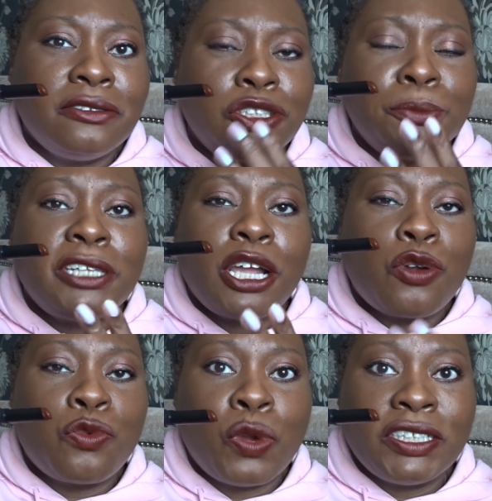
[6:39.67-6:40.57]
It's almost like a
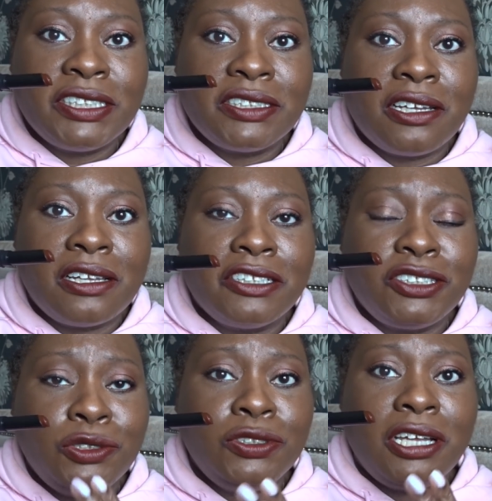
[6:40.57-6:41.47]
russet colour. It's
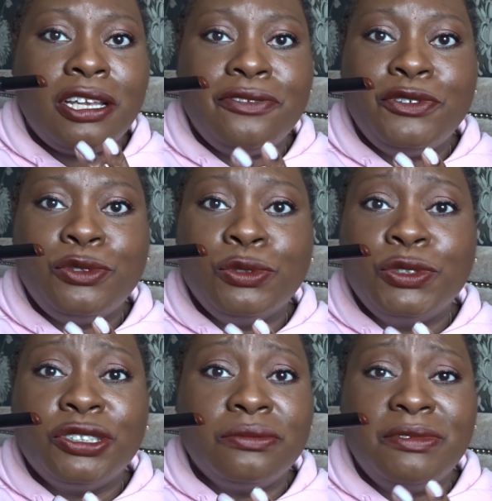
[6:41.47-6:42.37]
a good colour for
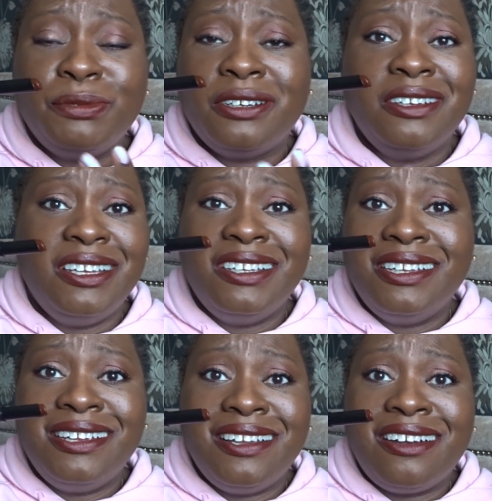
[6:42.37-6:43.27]
autumn, but
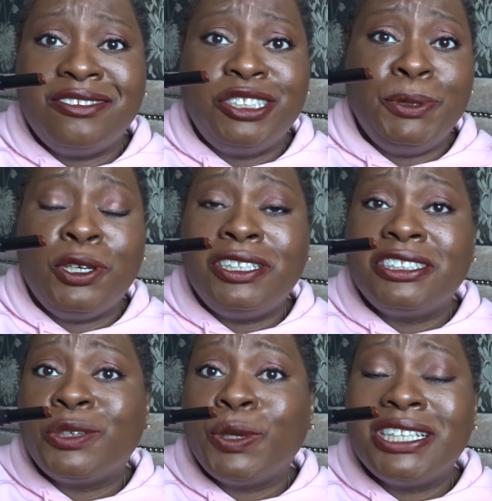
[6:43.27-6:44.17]
to be honest,
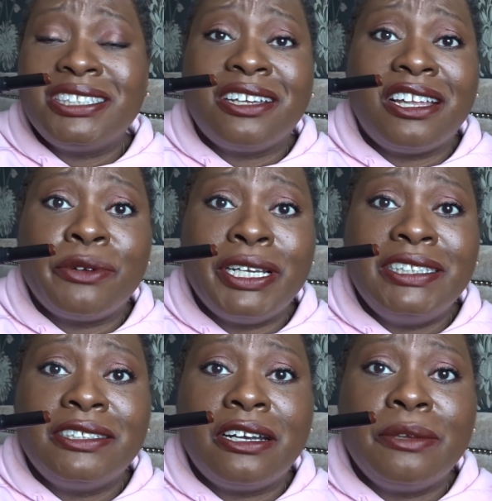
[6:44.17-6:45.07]
I'd wear this colour
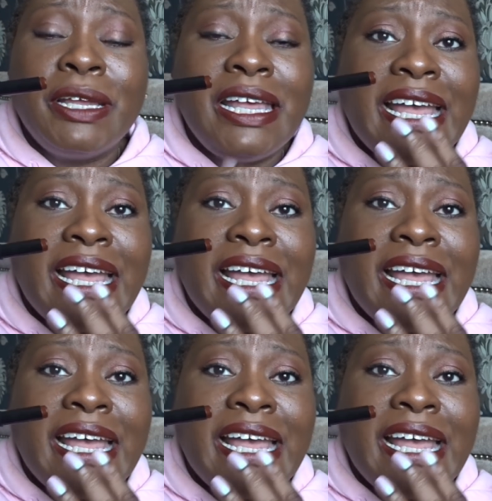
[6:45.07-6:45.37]
anytime.